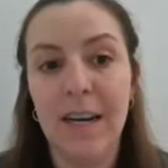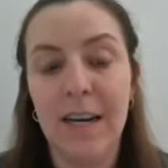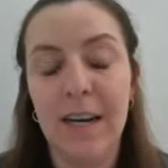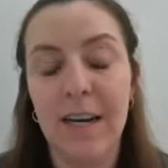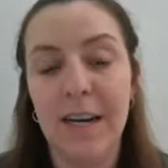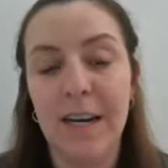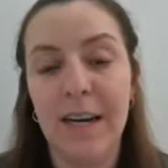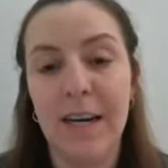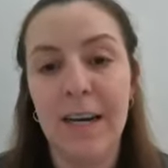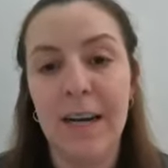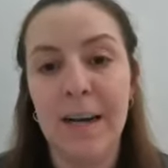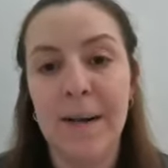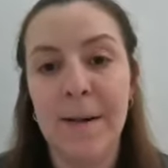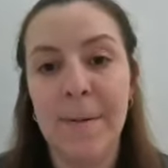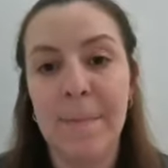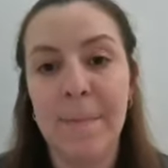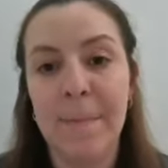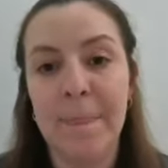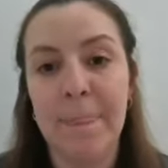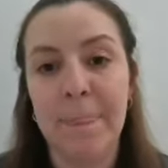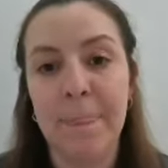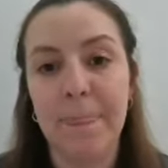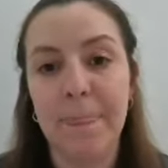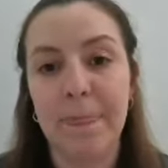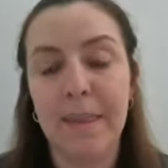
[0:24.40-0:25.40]

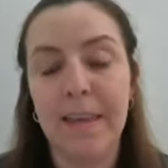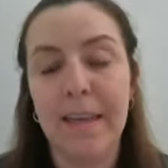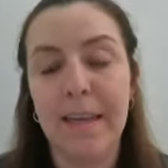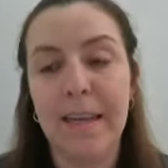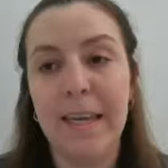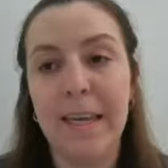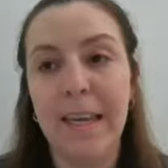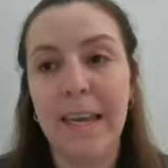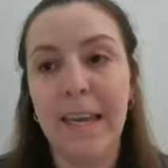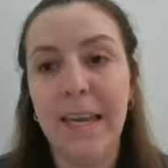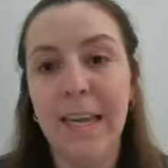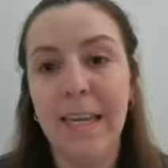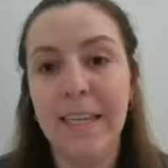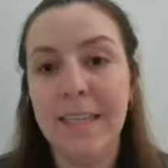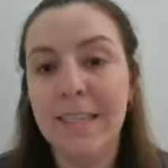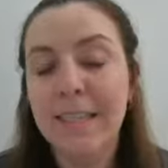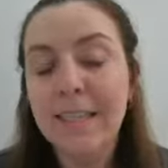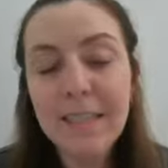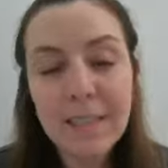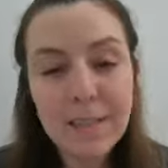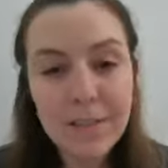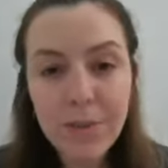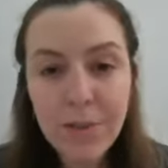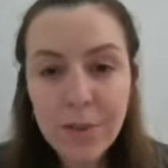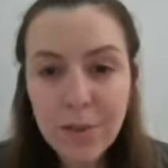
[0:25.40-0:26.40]
Um, and
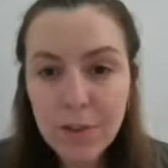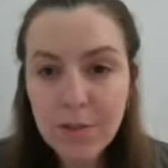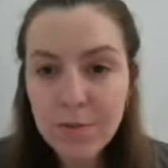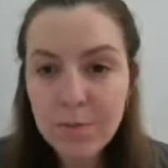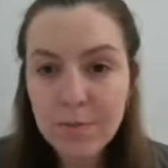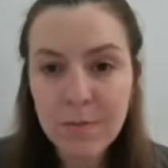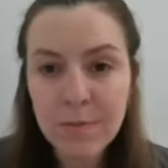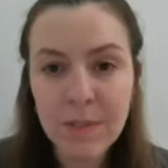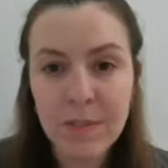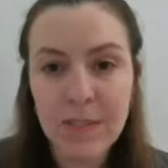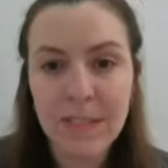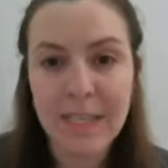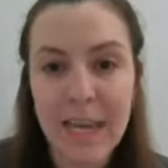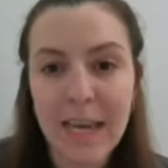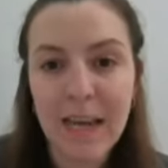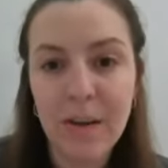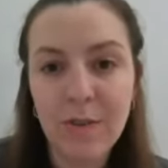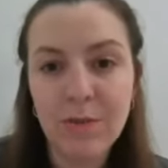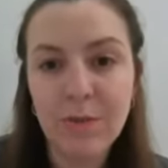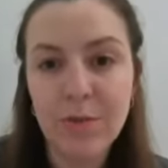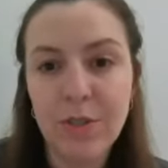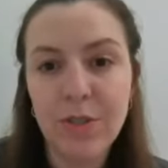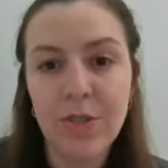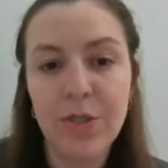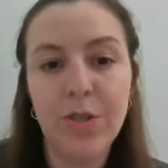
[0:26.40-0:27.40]
this all comes
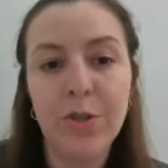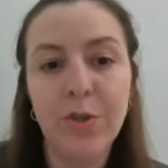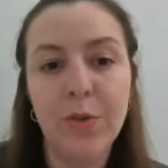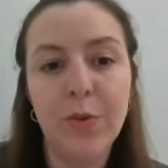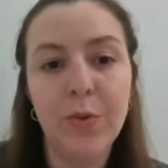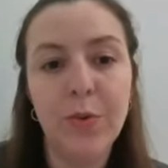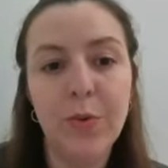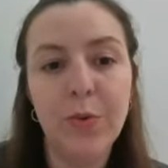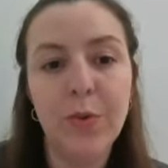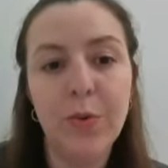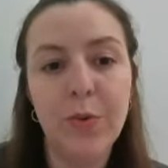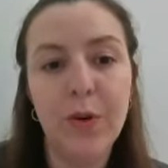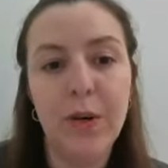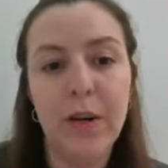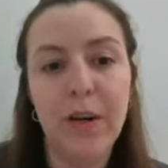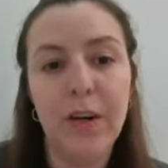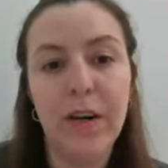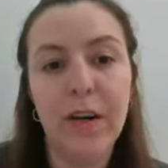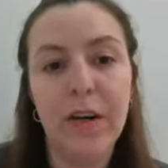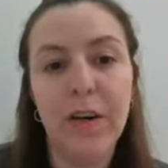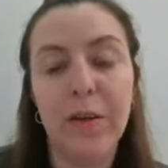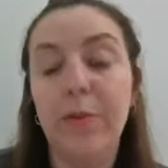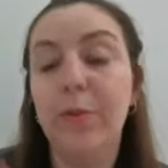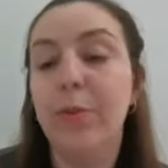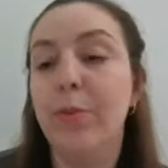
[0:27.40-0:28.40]
down to
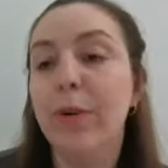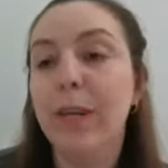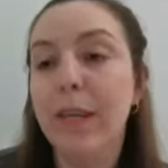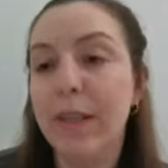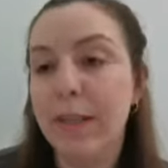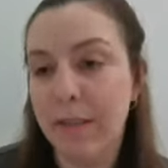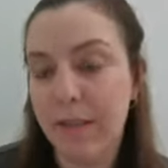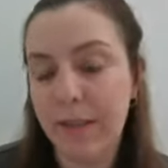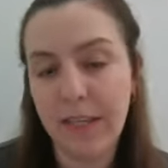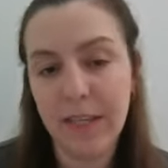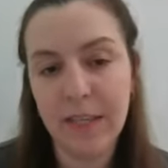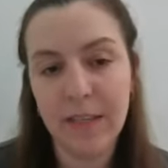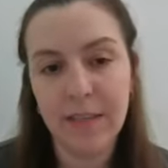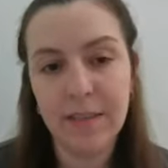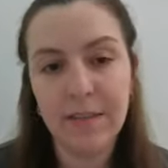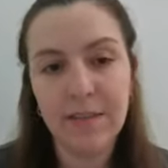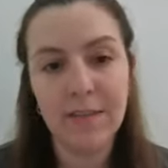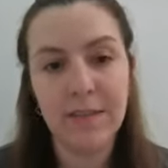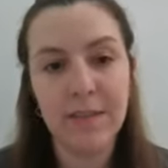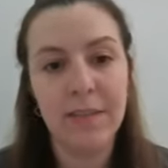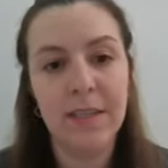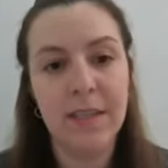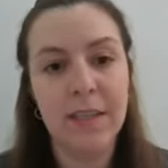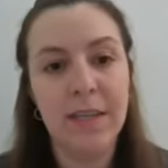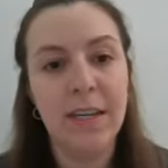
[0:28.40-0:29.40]
three
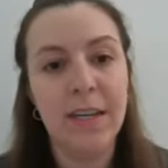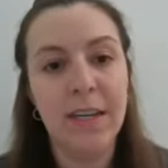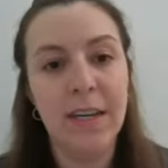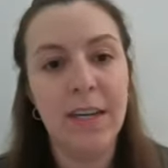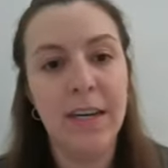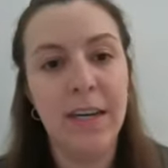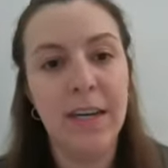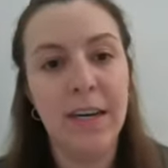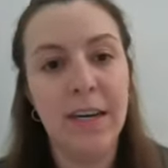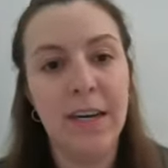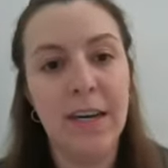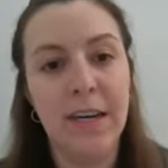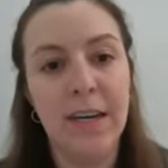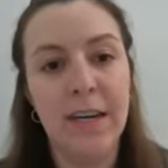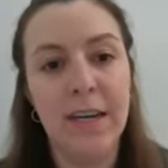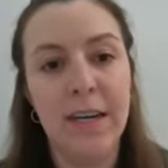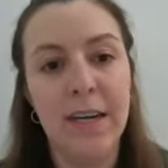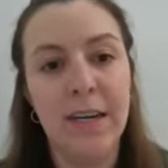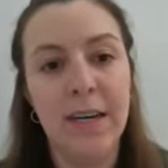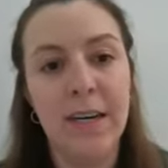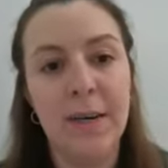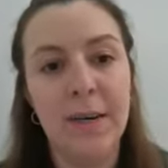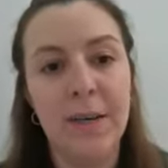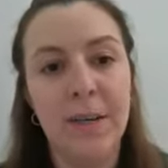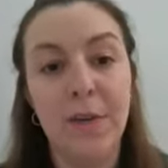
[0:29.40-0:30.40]
things
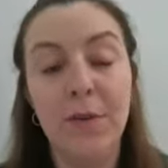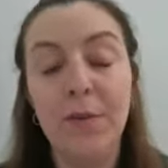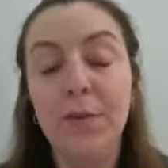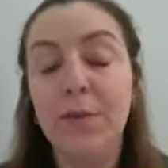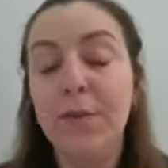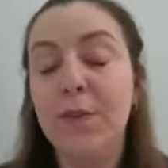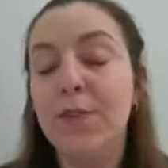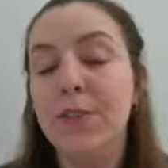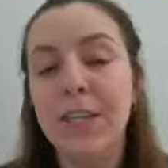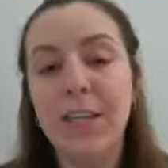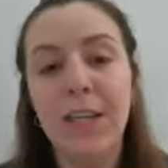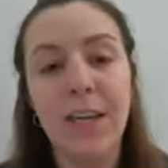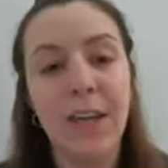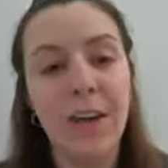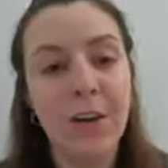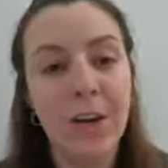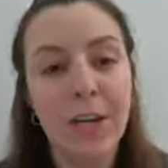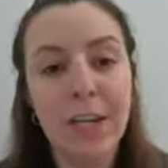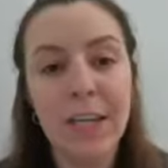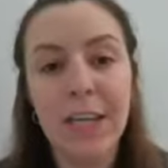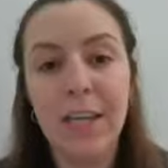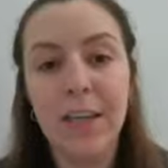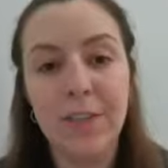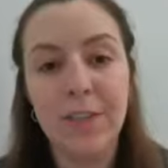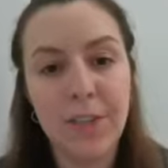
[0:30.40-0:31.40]
uh, confusing
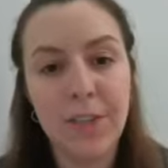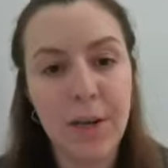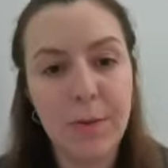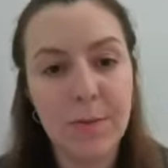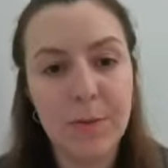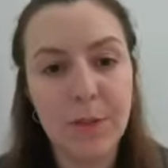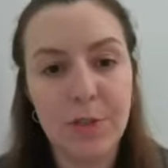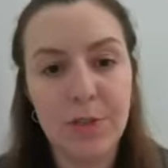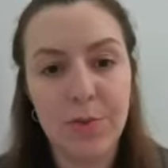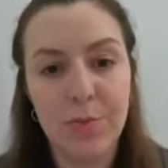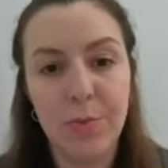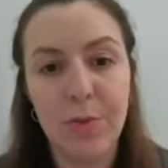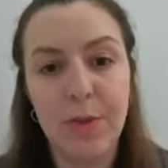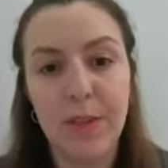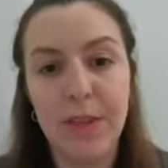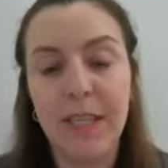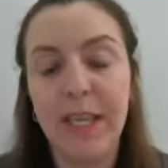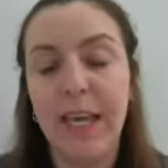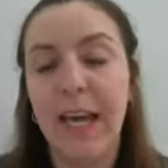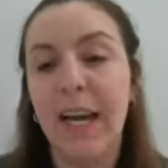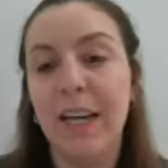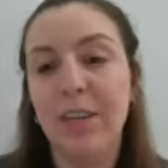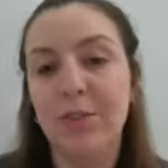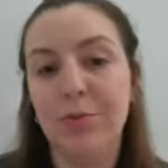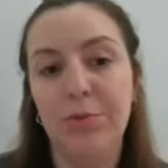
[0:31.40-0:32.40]
early adopters with the
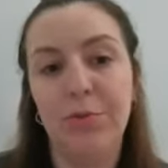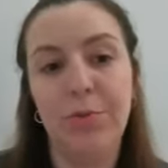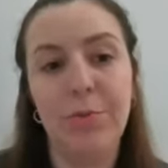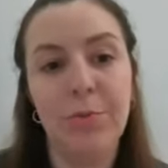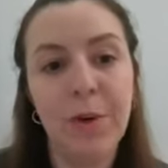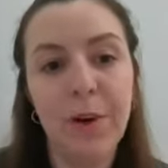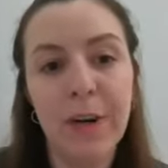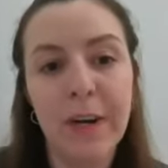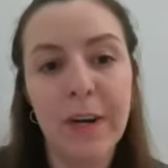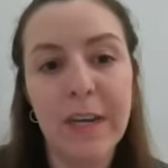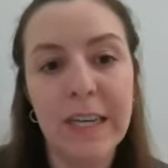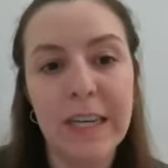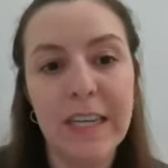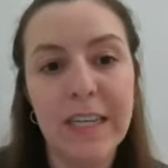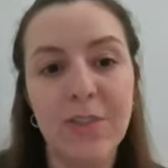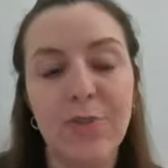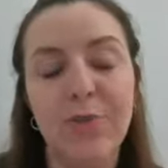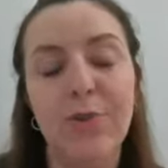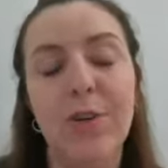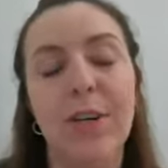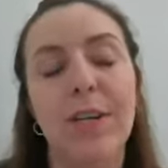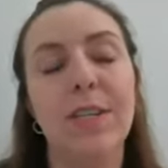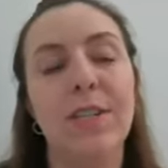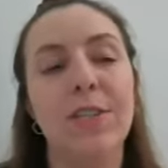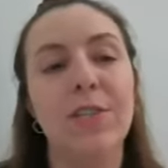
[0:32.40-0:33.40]
actual market,
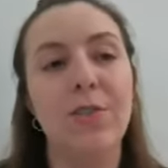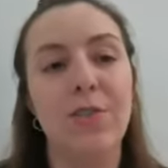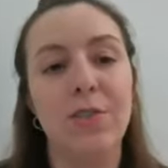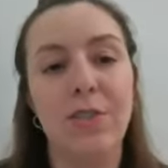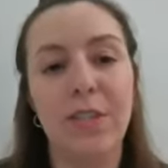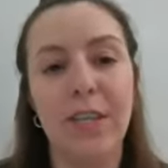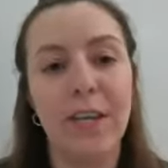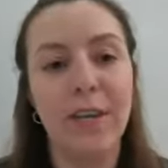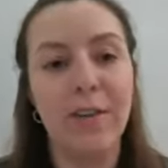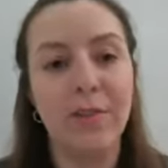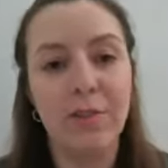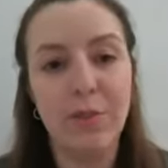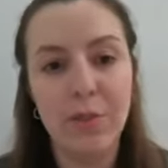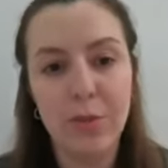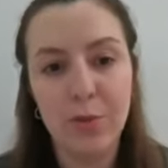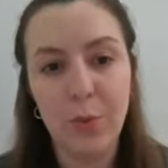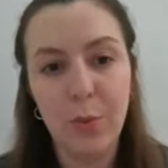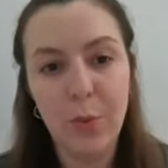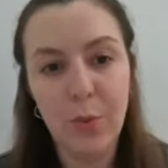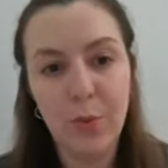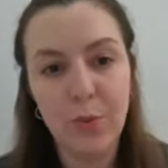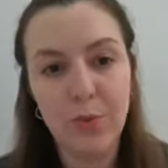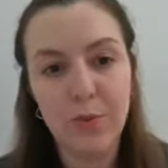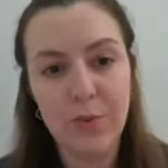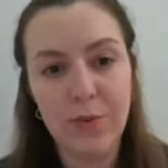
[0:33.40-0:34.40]
trying to scale
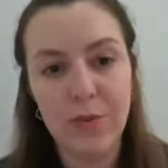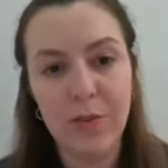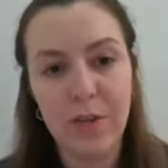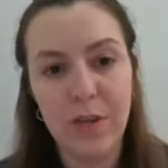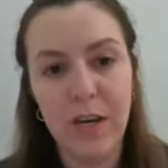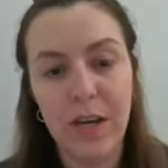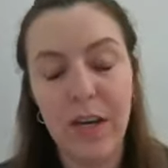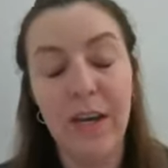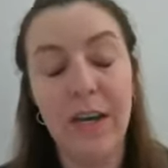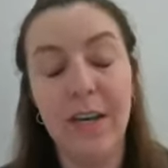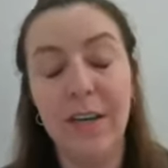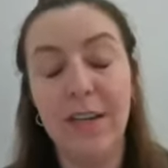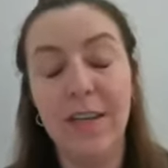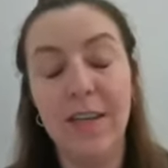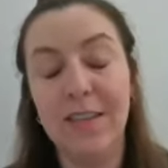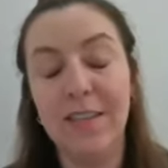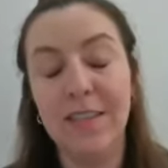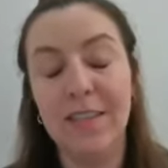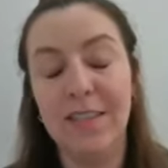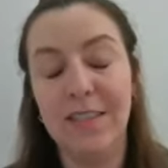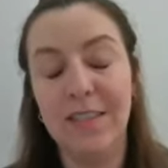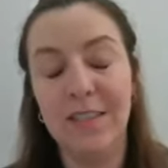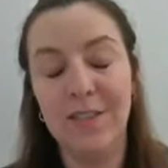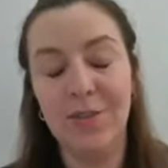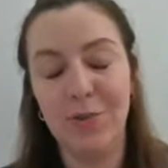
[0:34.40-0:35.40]
tools, uh,
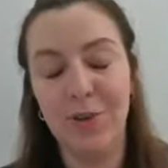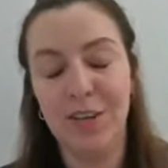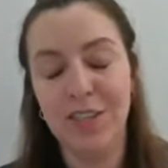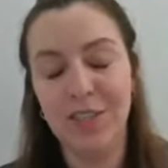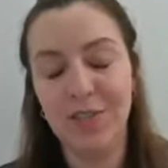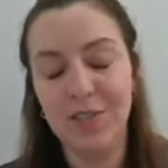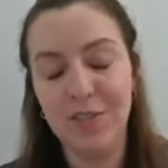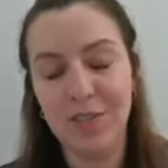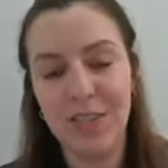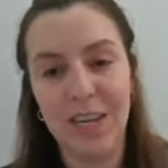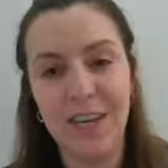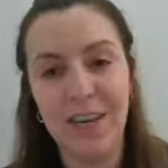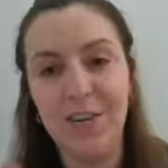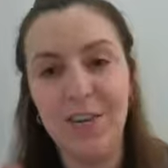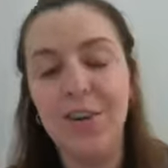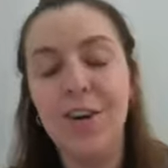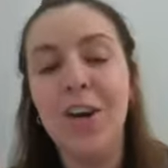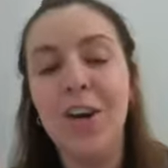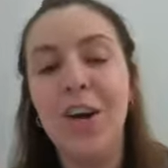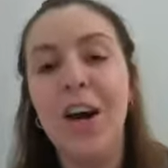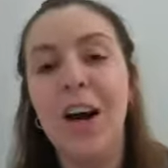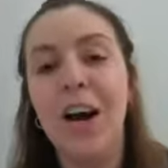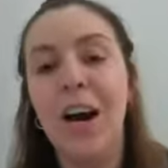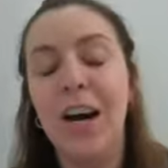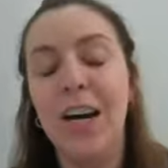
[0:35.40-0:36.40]
trying to scale
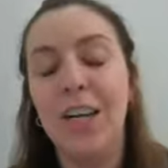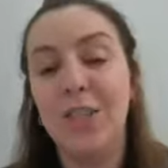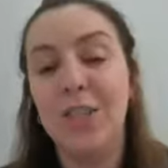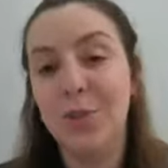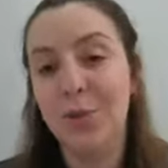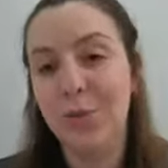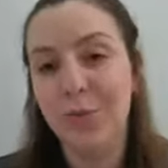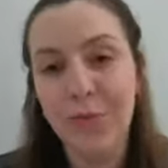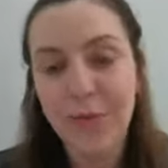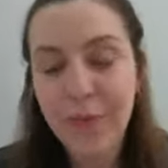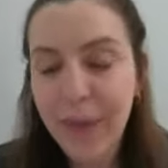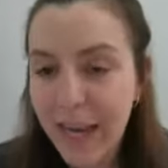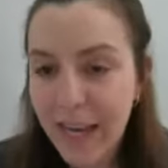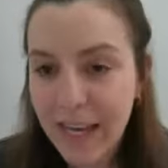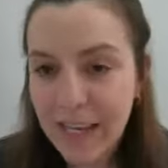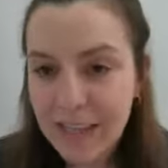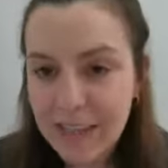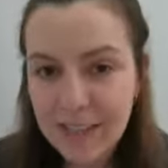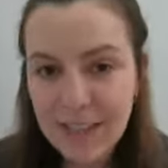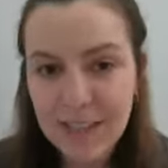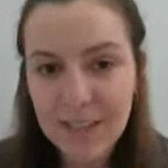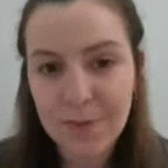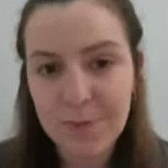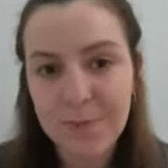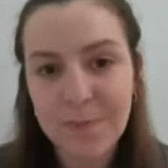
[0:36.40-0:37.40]
uh, too
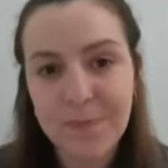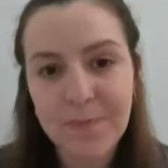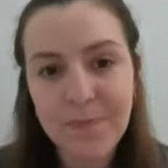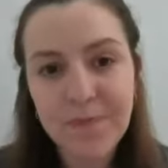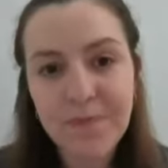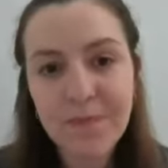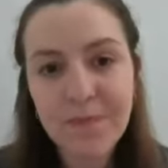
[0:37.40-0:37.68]
fast,